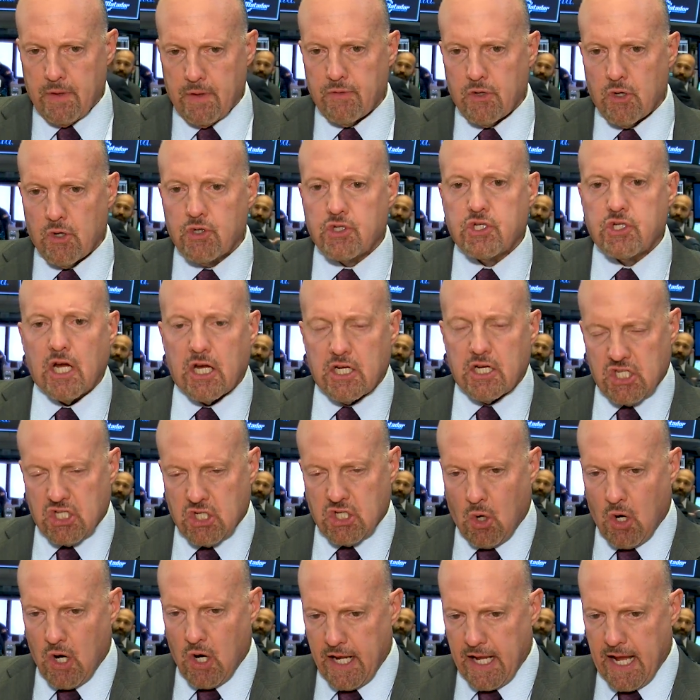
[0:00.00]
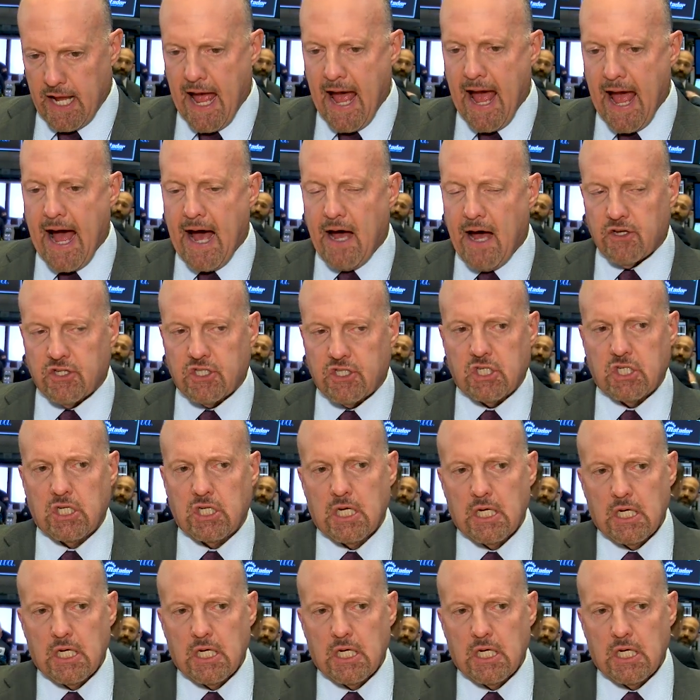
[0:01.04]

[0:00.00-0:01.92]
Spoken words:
and you're just starting a house,